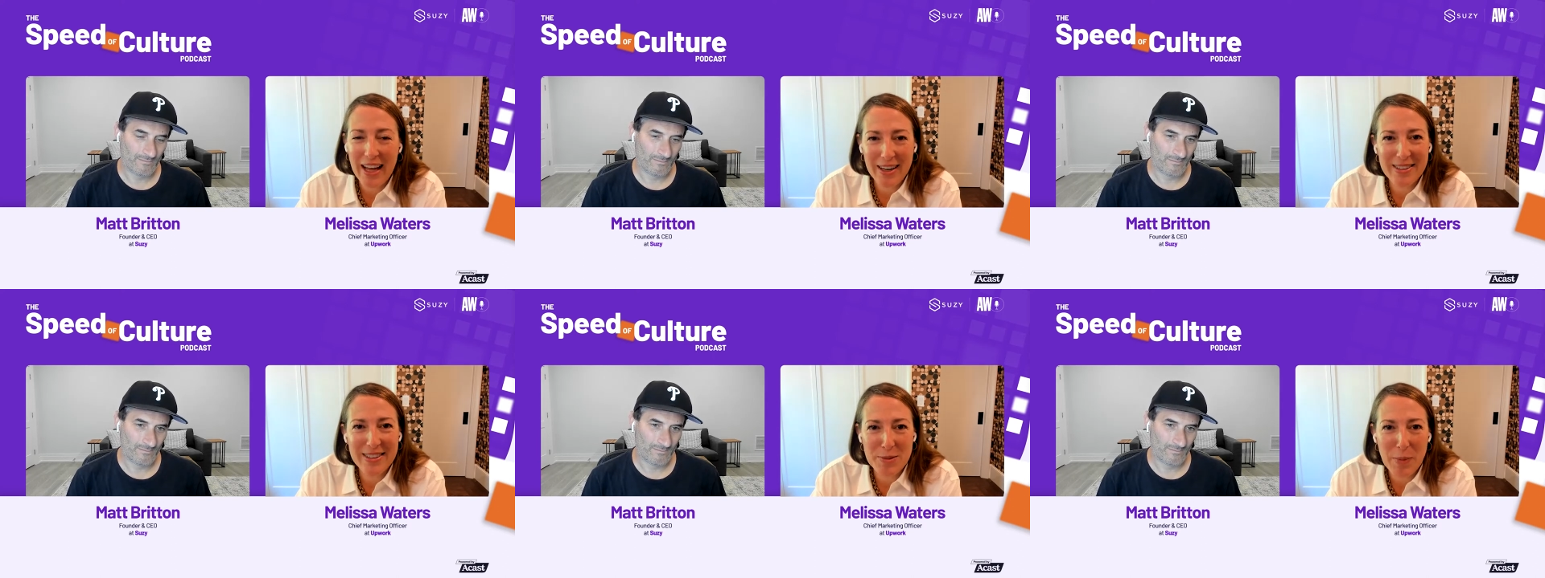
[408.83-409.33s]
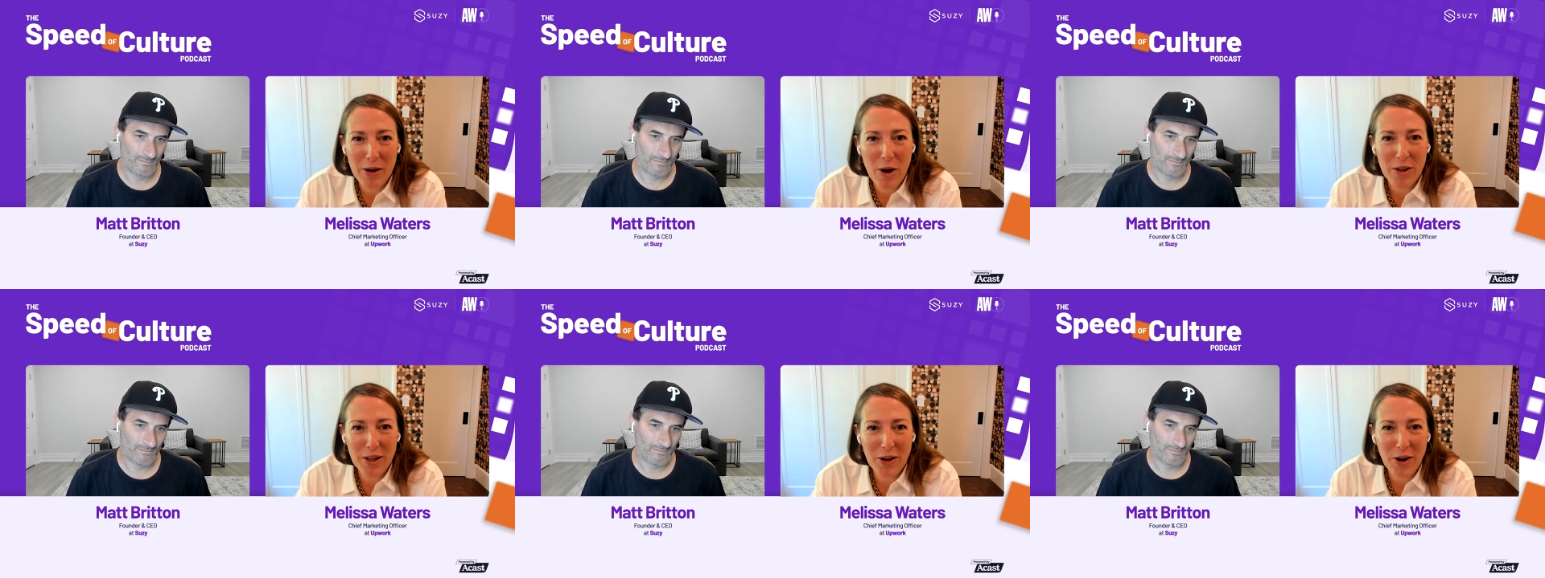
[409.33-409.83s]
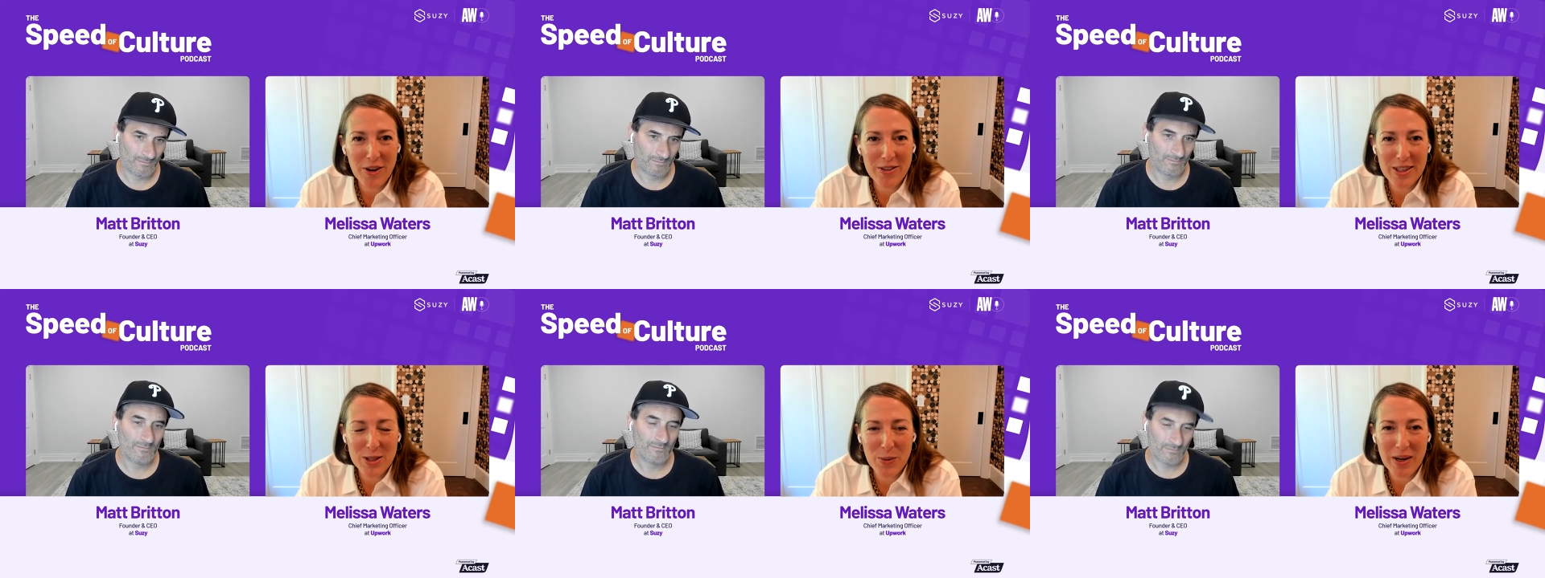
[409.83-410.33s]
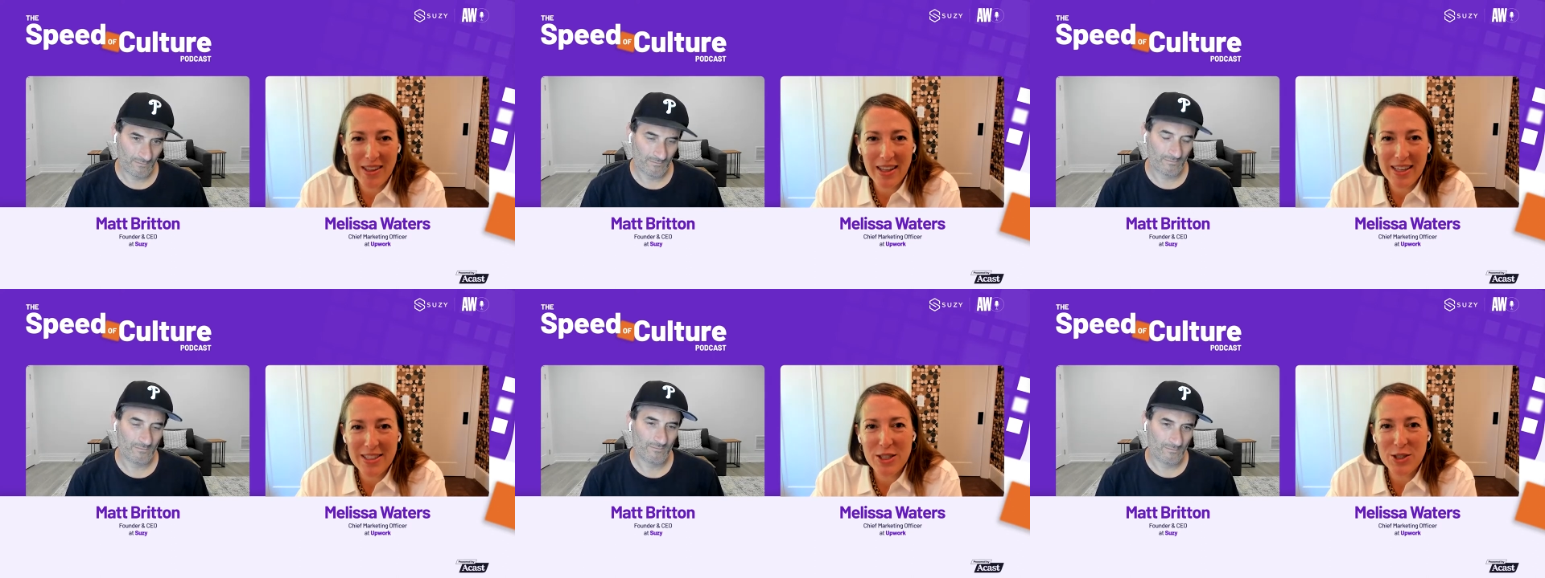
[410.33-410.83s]
Speaker 1: that is my calling card that's what i
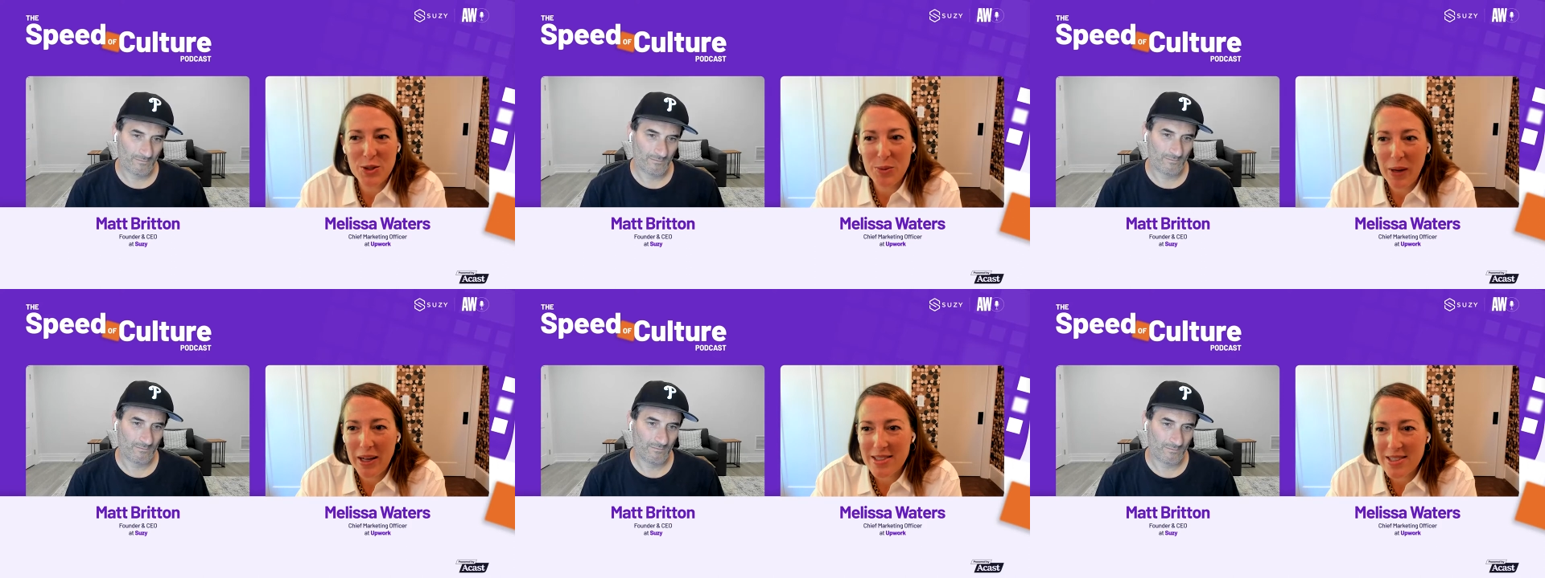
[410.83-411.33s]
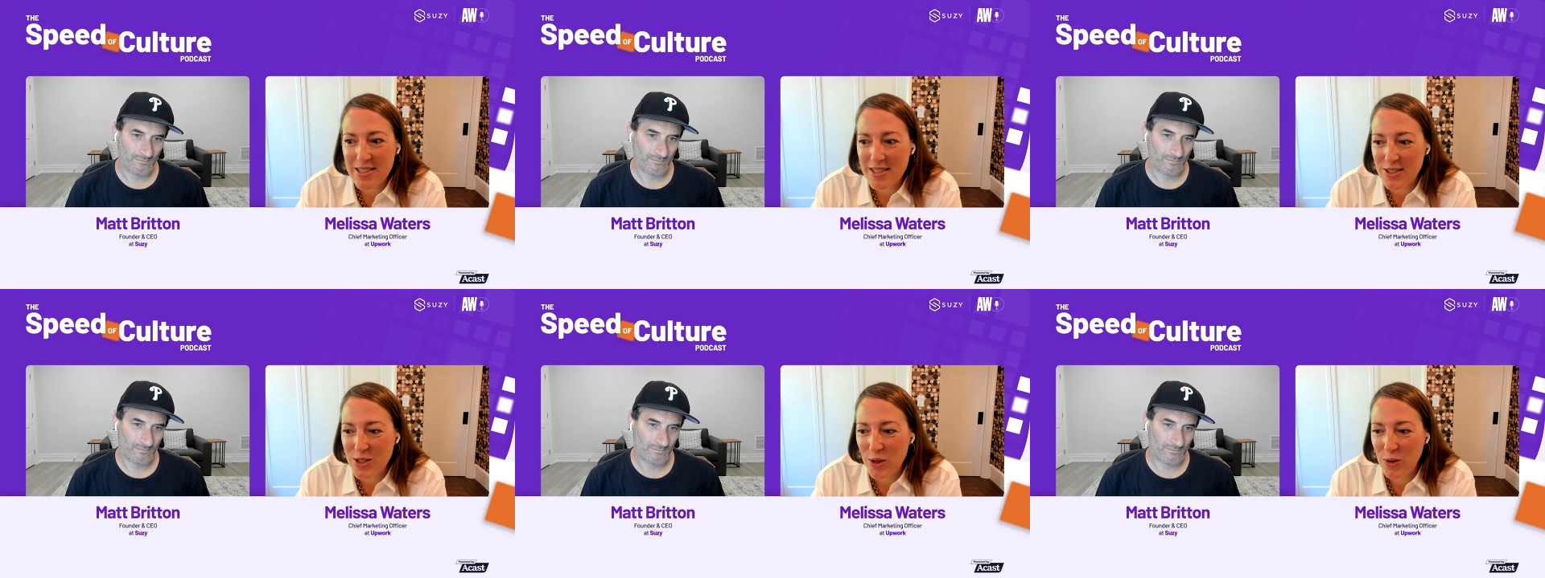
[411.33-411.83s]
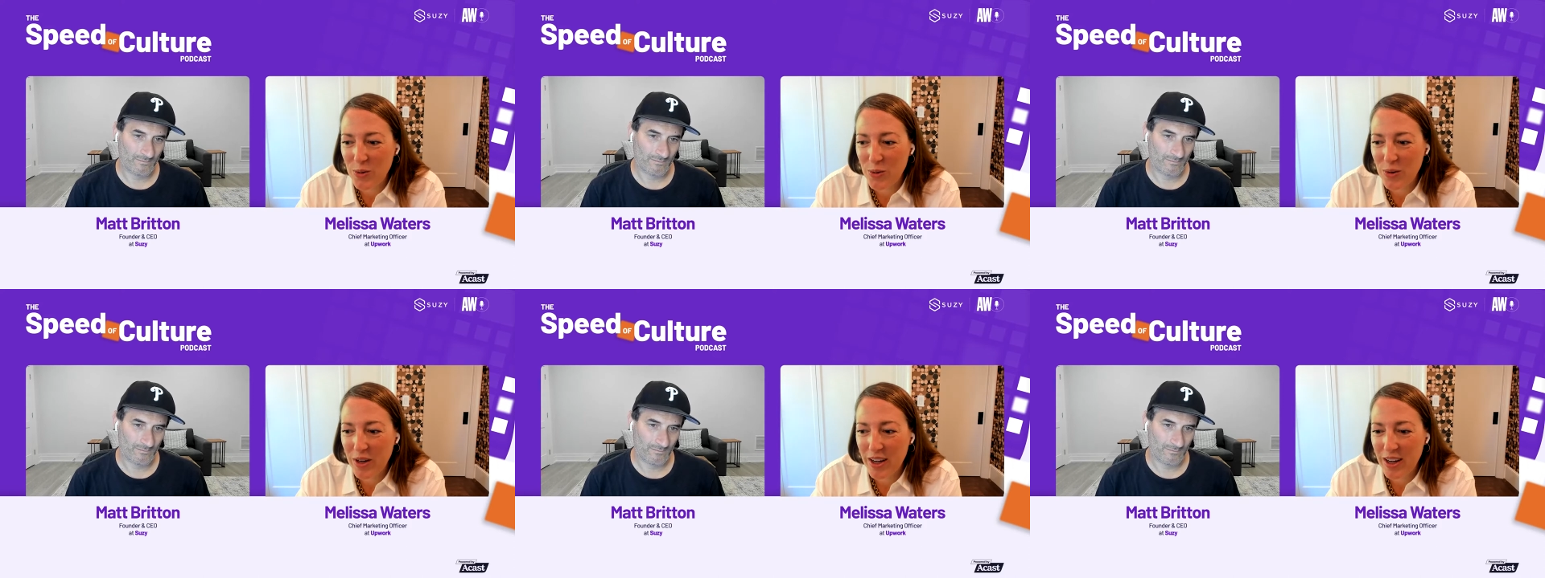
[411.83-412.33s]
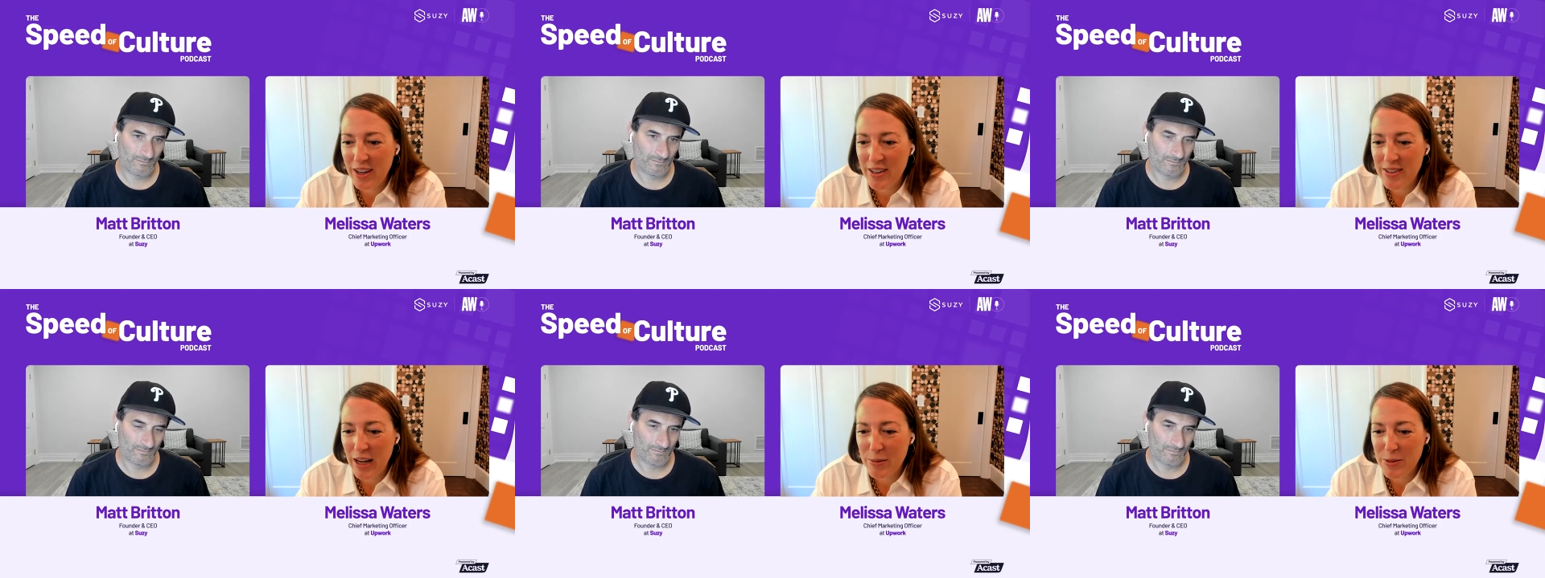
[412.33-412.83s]
like to do best so
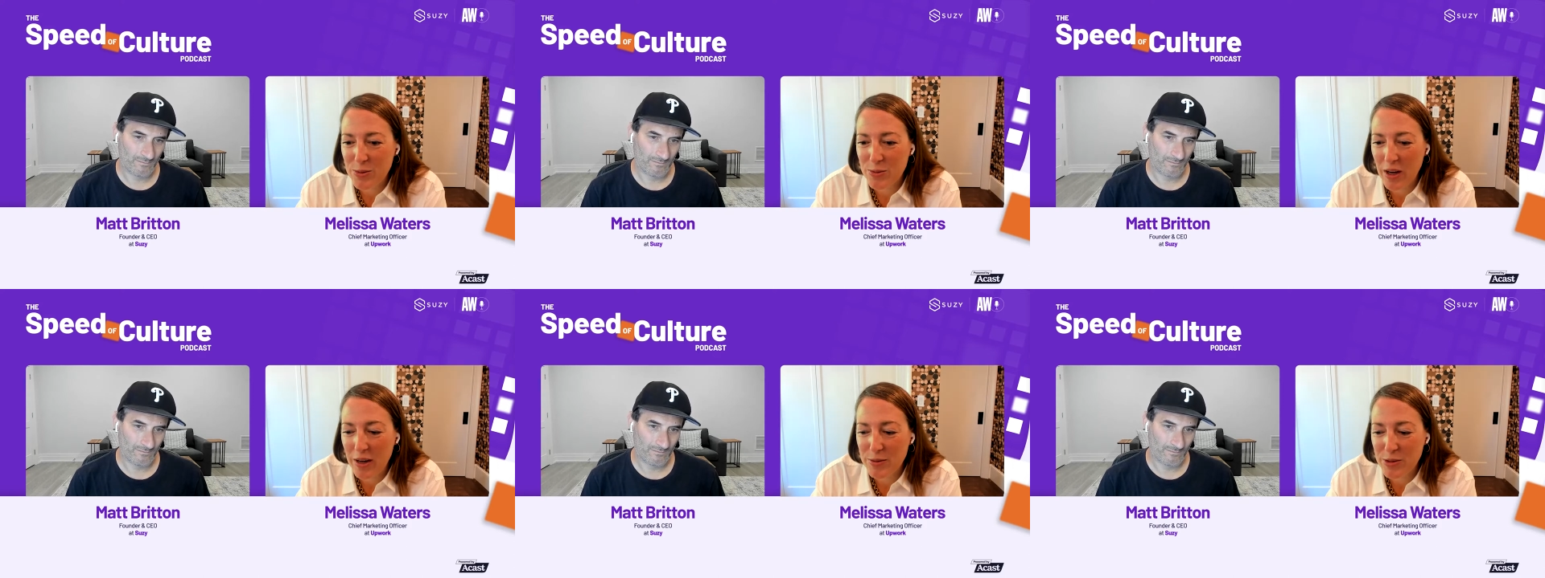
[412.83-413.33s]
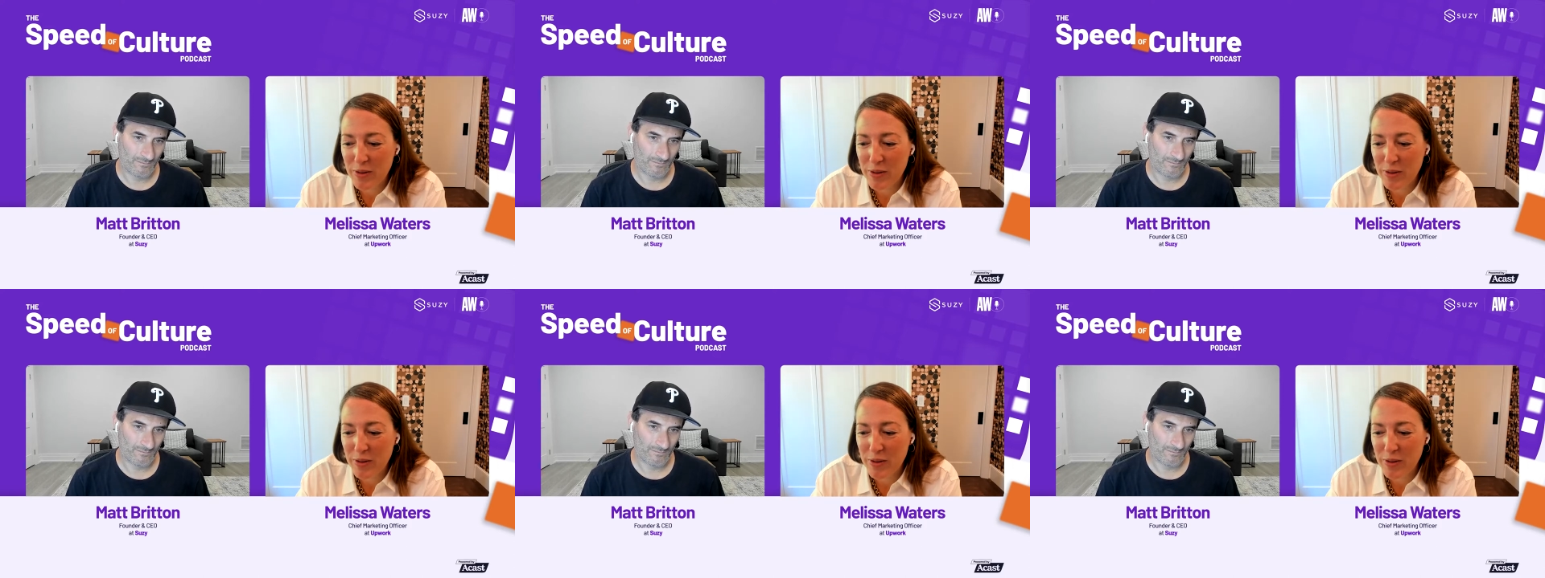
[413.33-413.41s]
uh, i was i